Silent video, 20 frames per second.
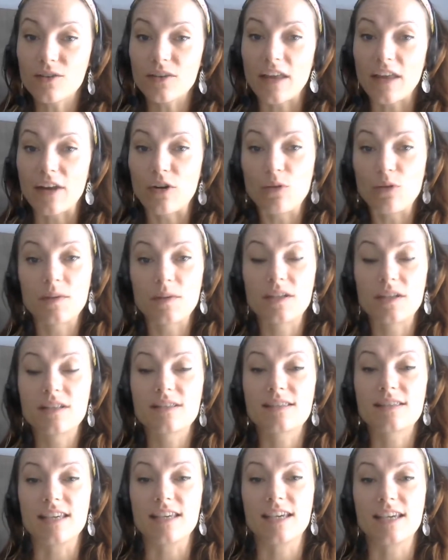that
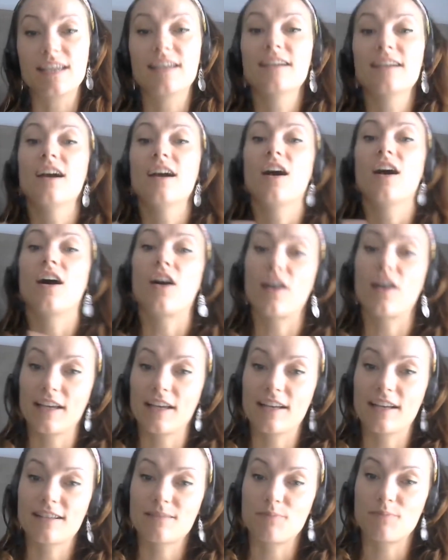opens the
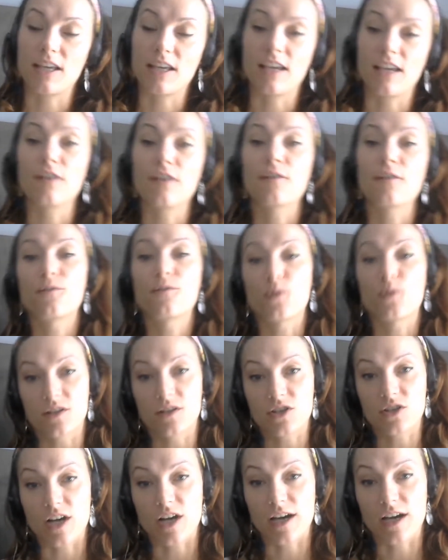RESP for the
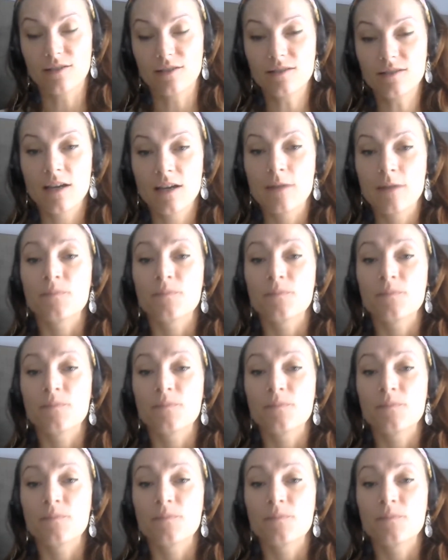child.